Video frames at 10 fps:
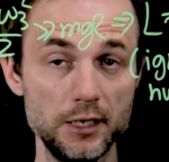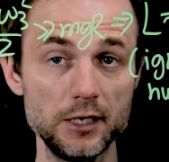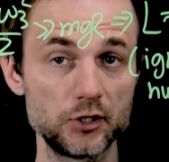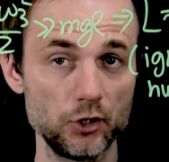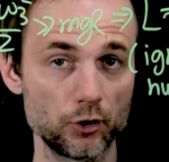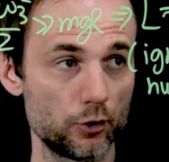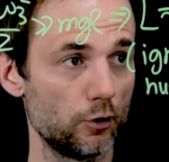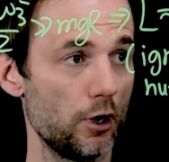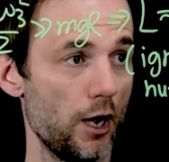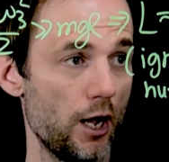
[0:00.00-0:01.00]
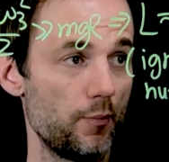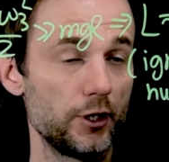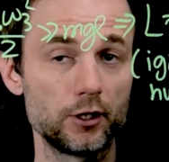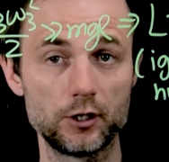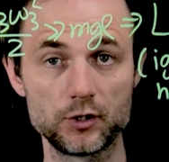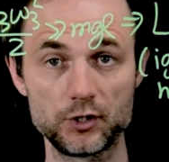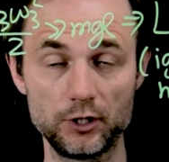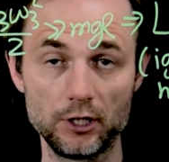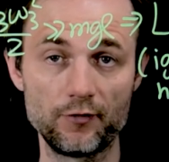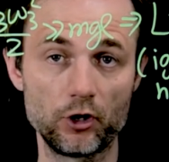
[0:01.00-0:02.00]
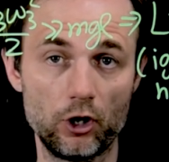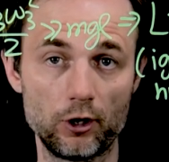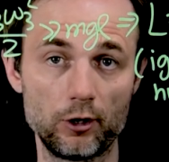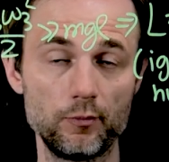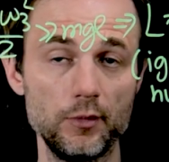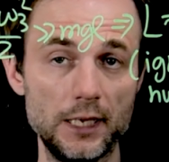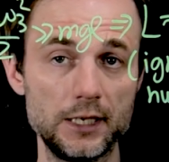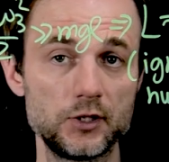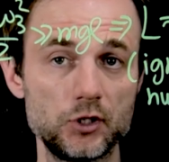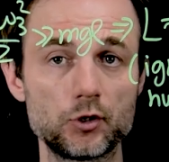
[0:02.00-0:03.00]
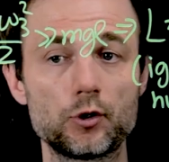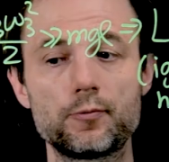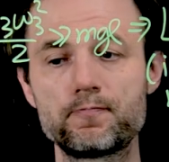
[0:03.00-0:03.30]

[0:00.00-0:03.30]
is zero, because the lever arm is zero.